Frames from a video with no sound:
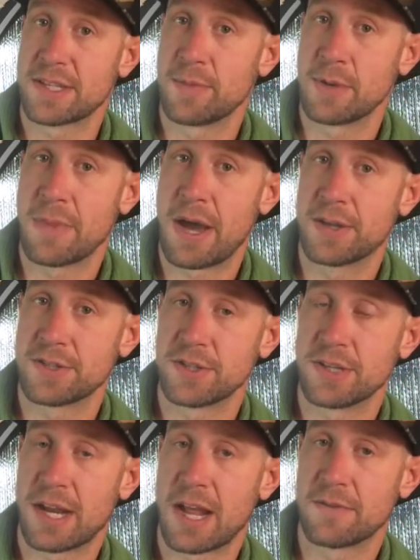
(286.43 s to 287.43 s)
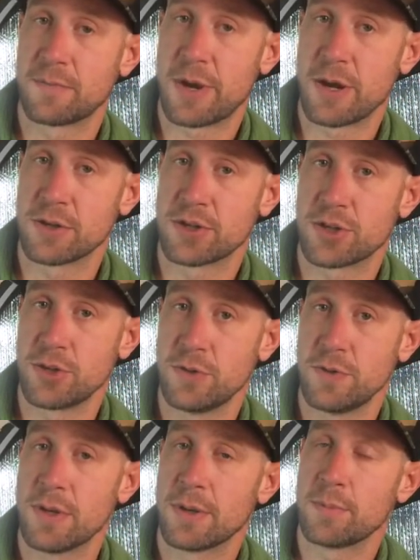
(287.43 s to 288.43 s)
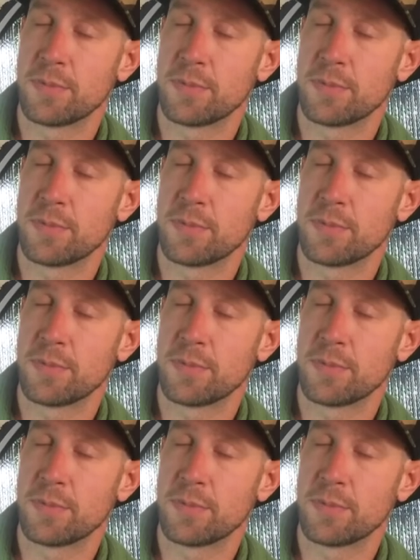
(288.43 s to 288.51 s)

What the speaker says: how many miles you can get out of a pair of shoe.